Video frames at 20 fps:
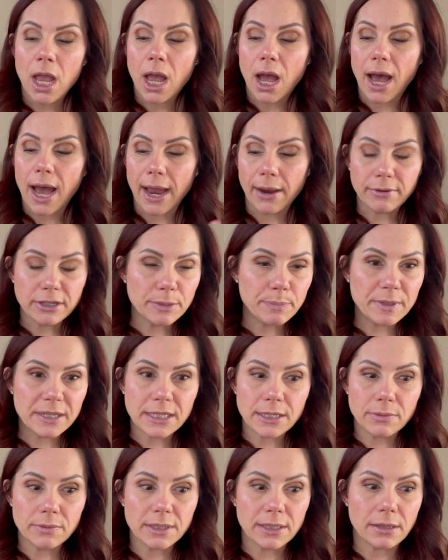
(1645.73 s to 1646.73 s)
I was
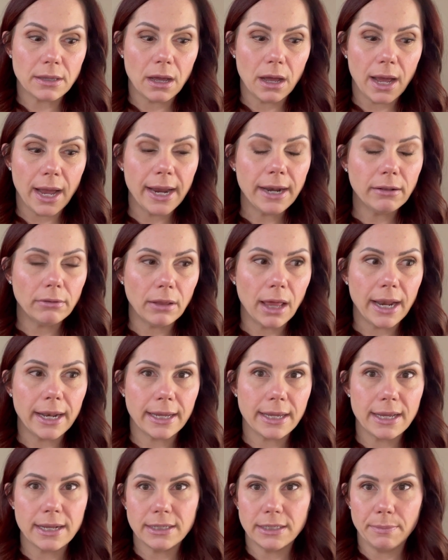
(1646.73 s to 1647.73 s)
busy with, I had a lot of
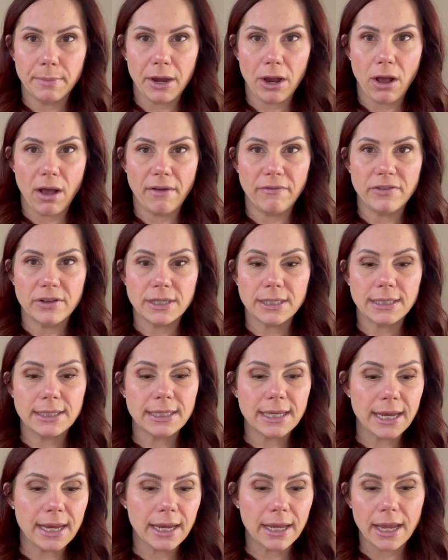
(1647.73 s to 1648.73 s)
kids in my office
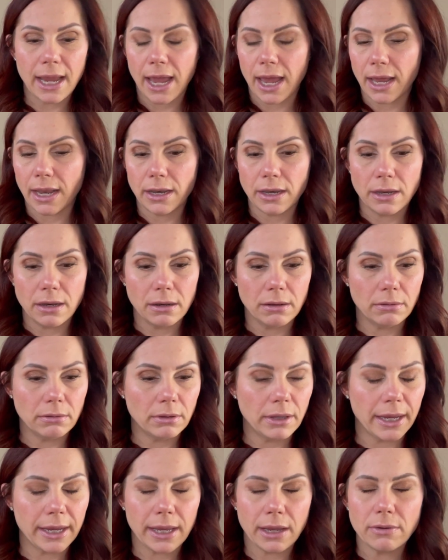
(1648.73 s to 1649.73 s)
sick and
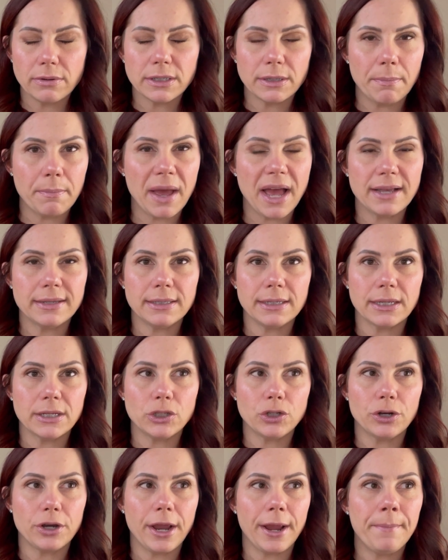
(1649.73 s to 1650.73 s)
like it was a mess
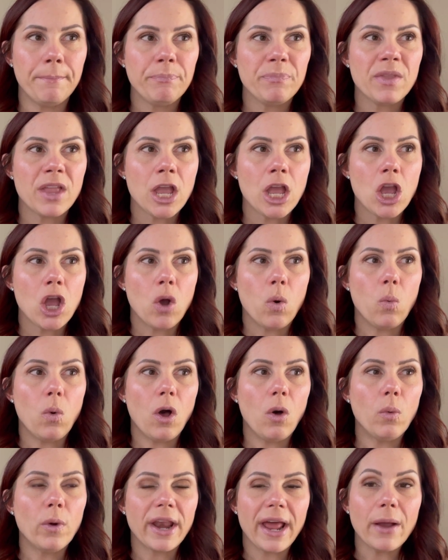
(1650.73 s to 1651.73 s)
yesterday.
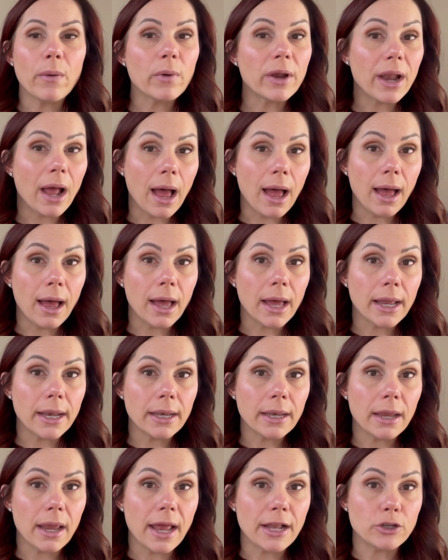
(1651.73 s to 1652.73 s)
Well, when I went
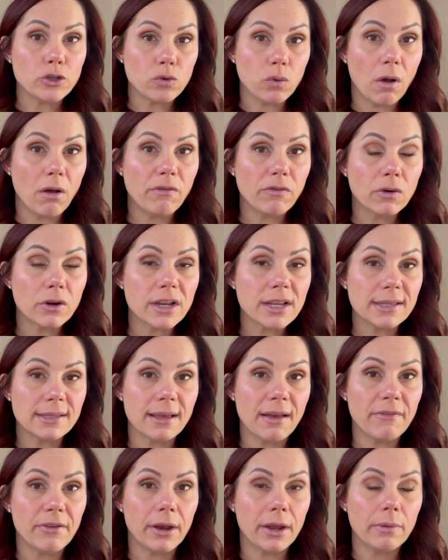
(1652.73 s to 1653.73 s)
on at
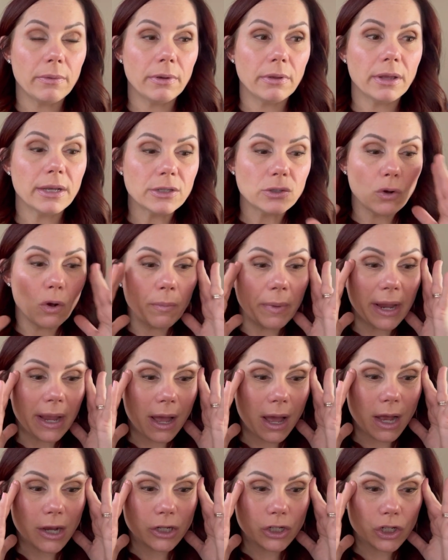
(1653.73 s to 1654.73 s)
1247, I realized, oh my
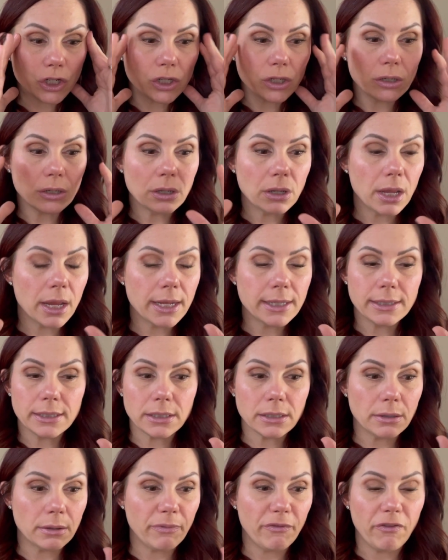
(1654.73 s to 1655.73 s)
gosh, it's
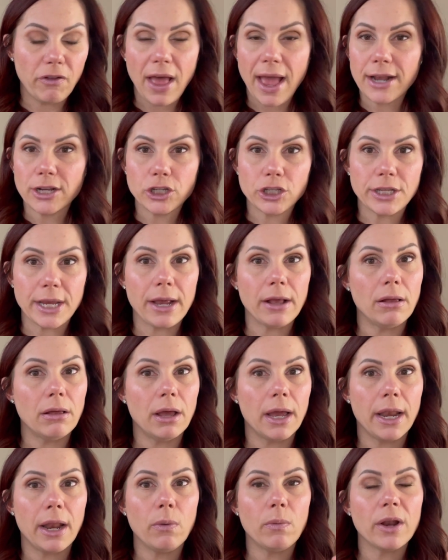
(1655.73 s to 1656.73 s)
the flash sale.
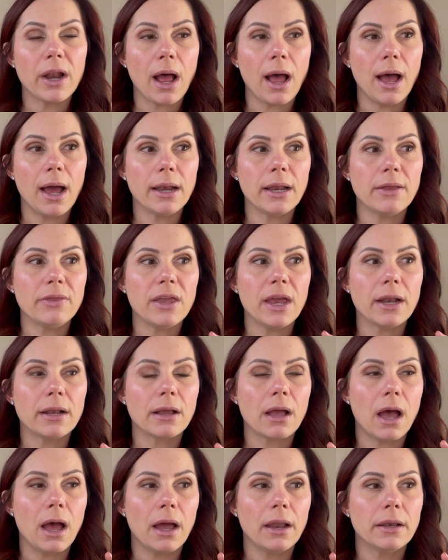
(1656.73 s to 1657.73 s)
And I went on and they had
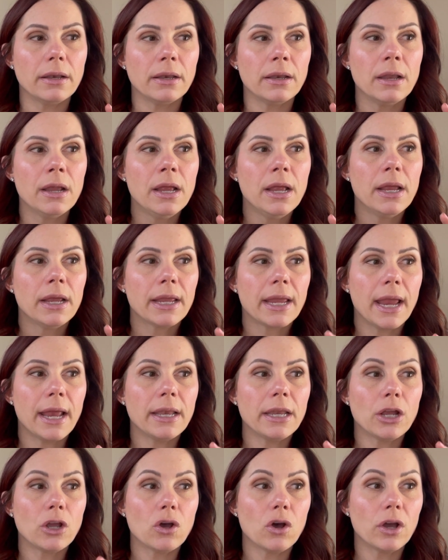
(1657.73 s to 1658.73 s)
cotton
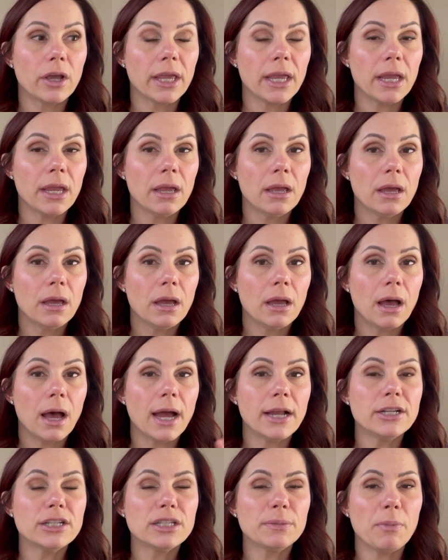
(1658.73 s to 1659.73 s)
candy cookie.
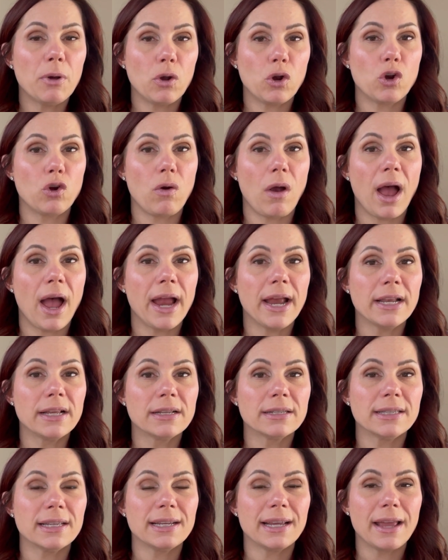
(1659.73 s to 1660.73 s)
I just about cried
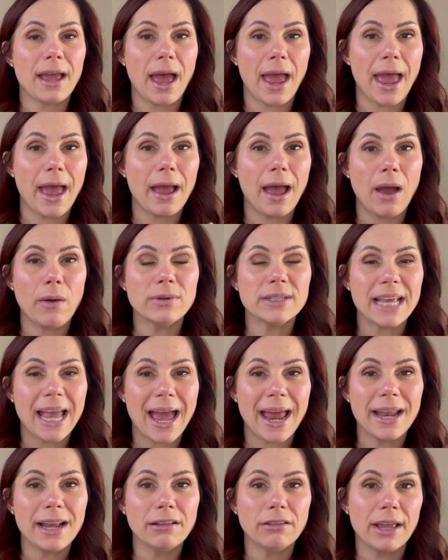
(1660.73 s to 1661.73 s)
because I, I was
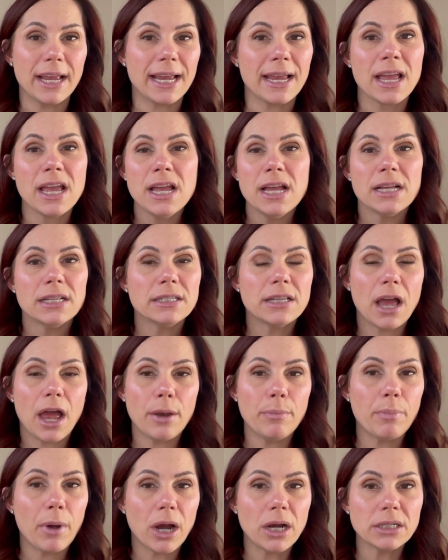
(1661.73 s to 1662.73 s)
adding like
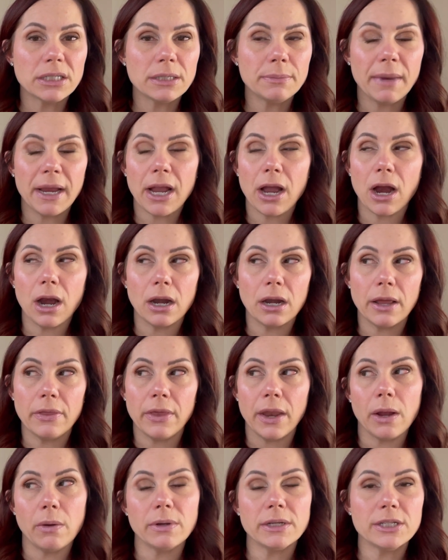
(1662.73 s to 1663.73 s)
10 bars to my cart and
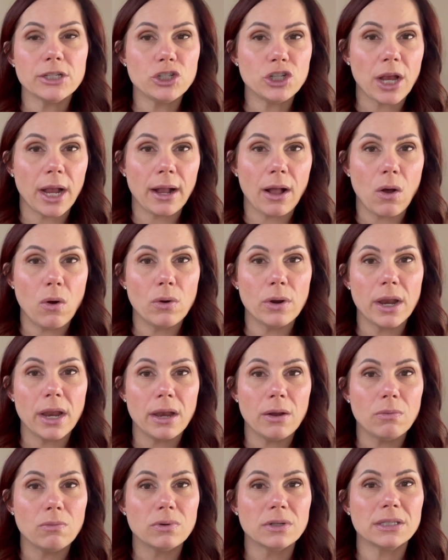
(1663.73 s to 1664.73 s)
then I went to check out, and
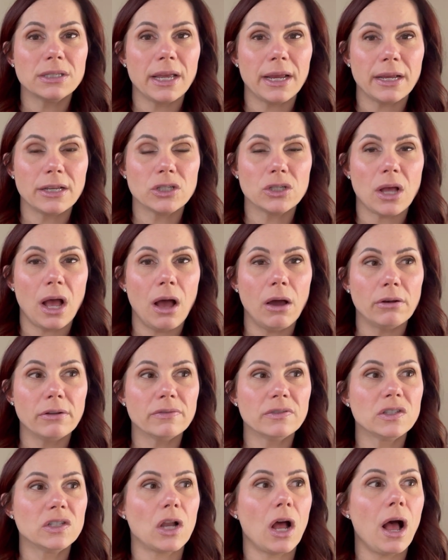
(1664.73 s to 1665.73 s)
it was like out of
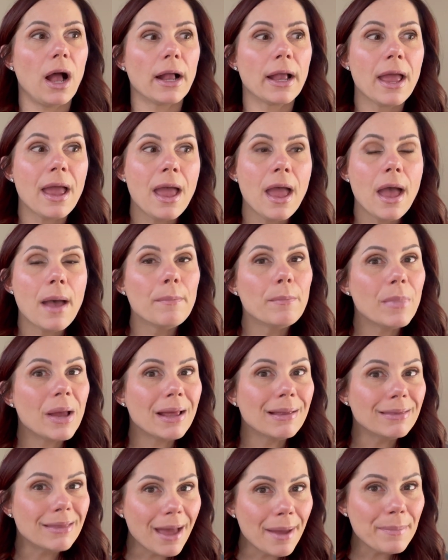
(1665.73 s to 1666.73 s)
stock. It
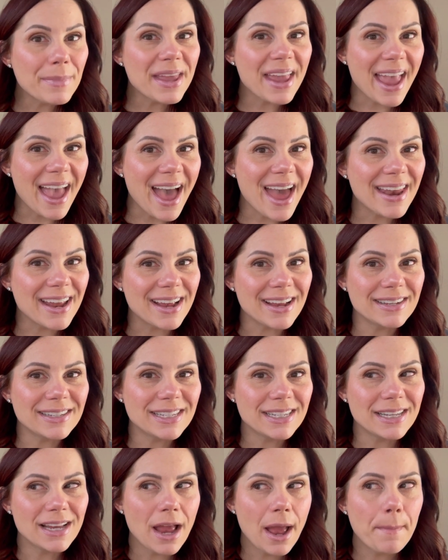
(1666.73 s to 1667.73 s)
let me add
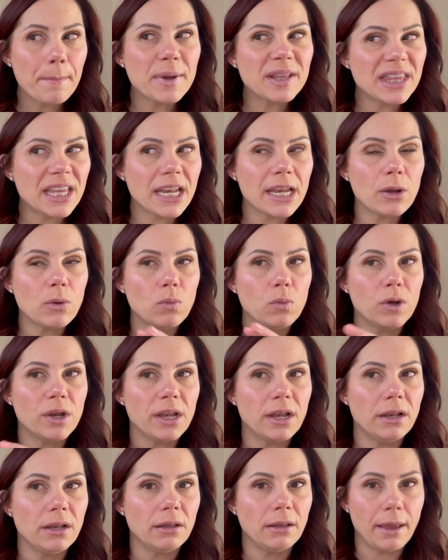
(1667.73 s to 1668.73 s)
it, but then it
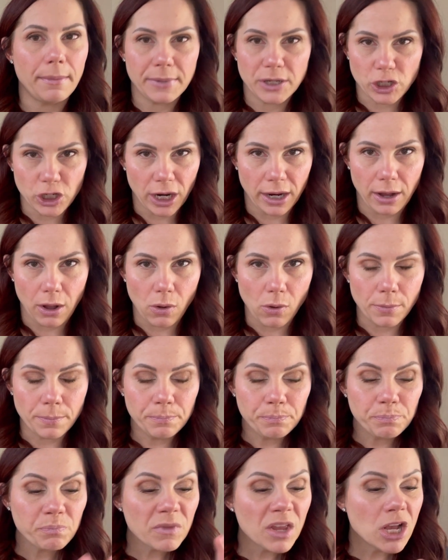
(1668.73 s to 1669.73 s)
wouldn't let me check out.
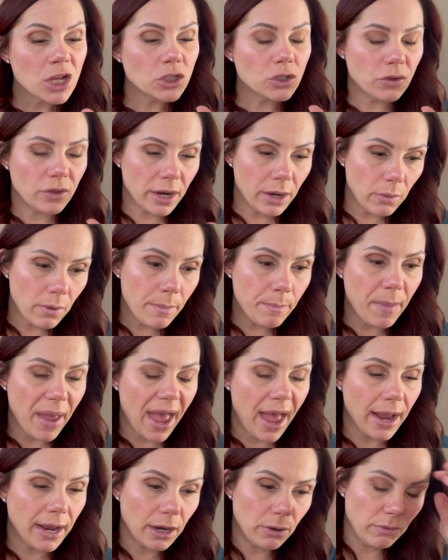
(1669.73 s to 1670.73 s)
So then I went
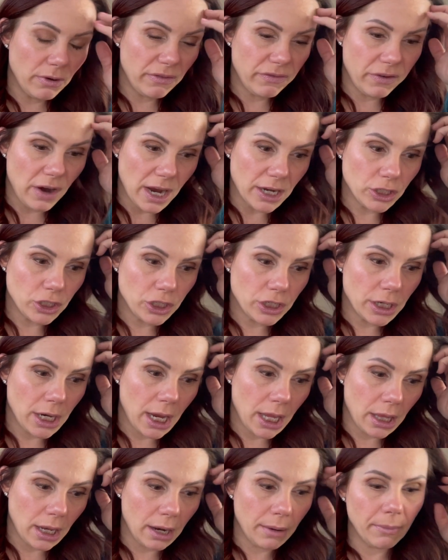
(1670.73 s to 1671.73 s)
back and refreshed.
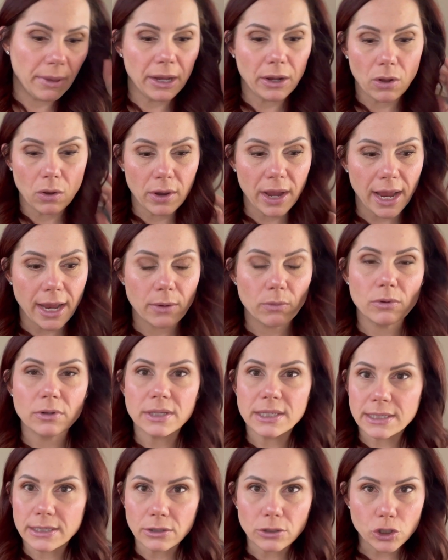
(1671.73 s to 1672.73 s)
And then I'm like, okay, well, it's
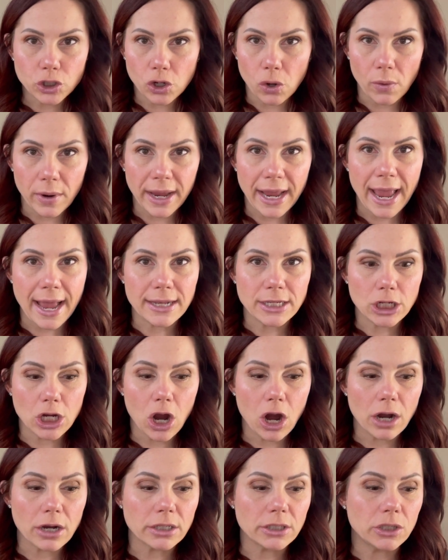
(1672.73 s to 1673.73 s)
still showing add to
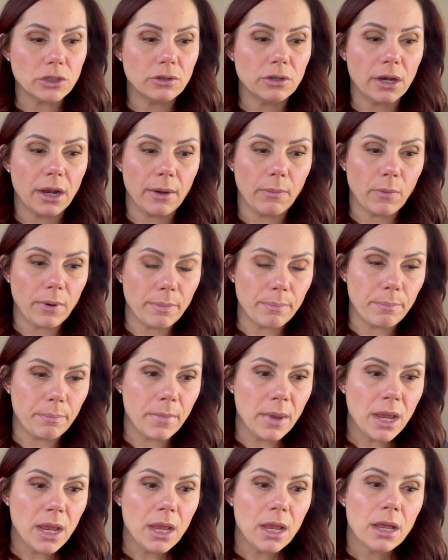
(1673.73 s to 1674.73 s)
cart. So then I went,
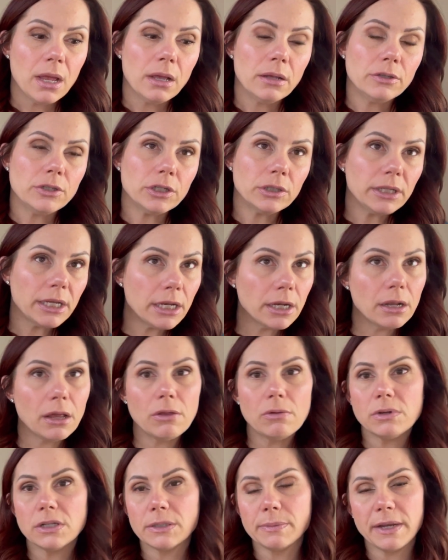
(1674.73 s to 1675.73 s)
deleted all the
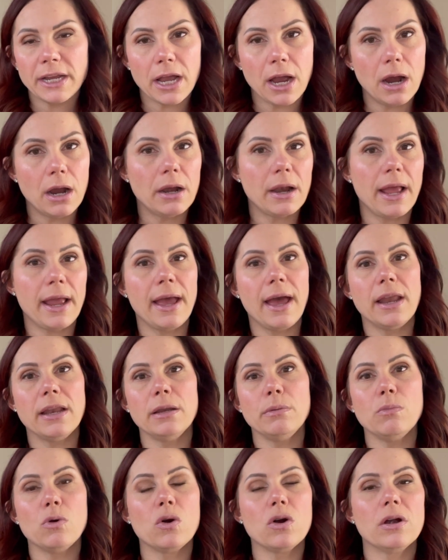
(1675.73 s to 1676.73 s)
ones in my cart. I added
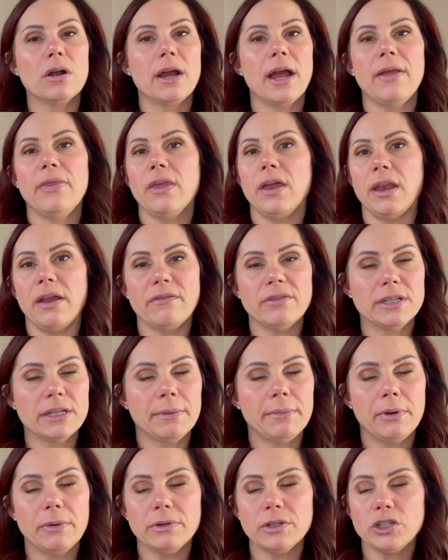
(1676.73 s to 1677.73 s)
more. And then every
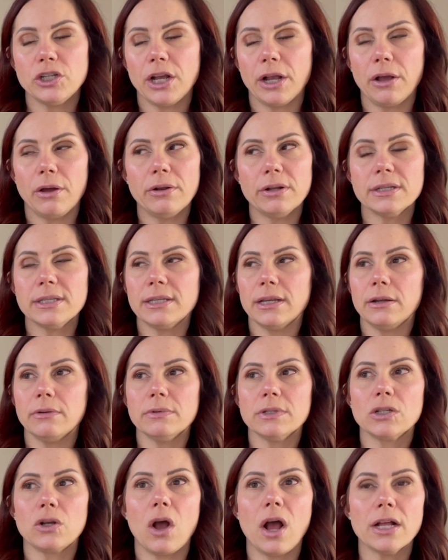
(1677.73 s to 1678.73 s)
time I went to check out, it said it
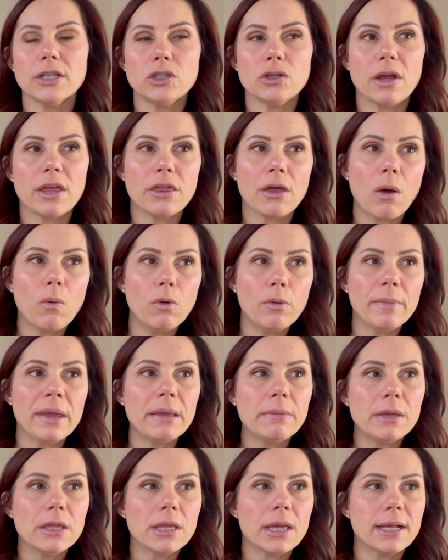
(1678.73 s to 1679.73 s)
was gone. So I thought, well,
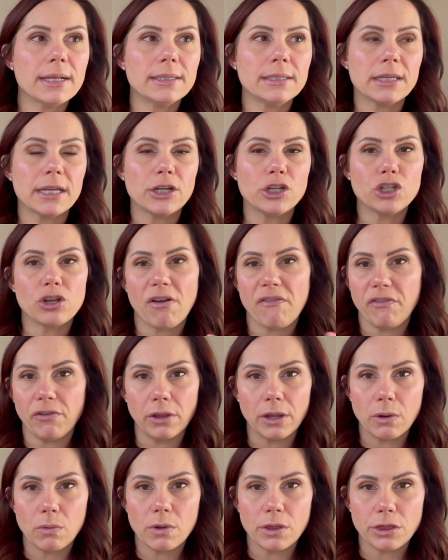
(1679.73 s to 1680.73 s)
maybe it's like
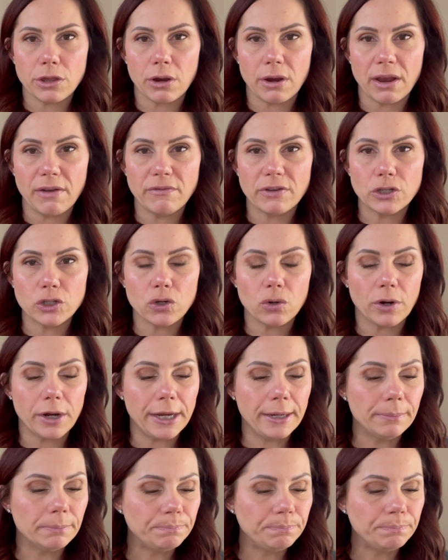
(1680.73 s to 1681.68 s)
shuffling with their inventory.